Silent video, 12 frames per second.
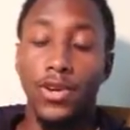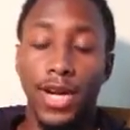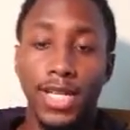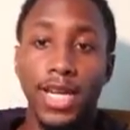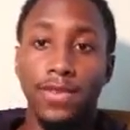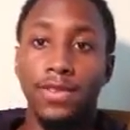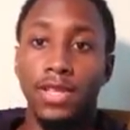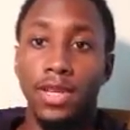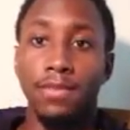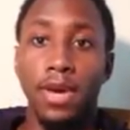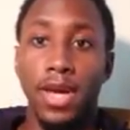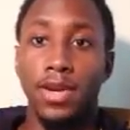I definitely
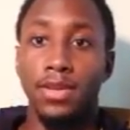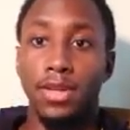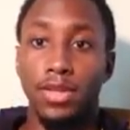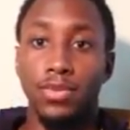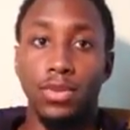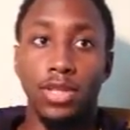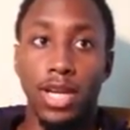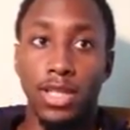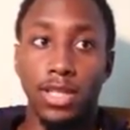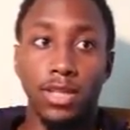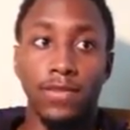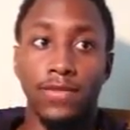did better in this one than I
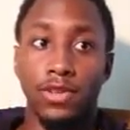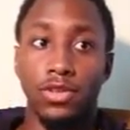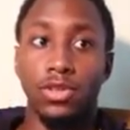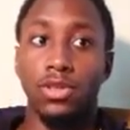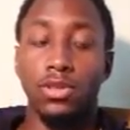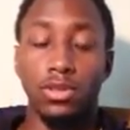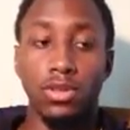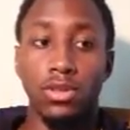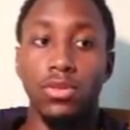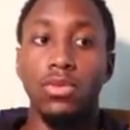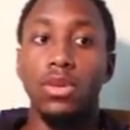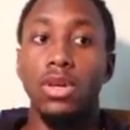did the first
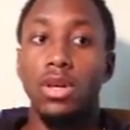two.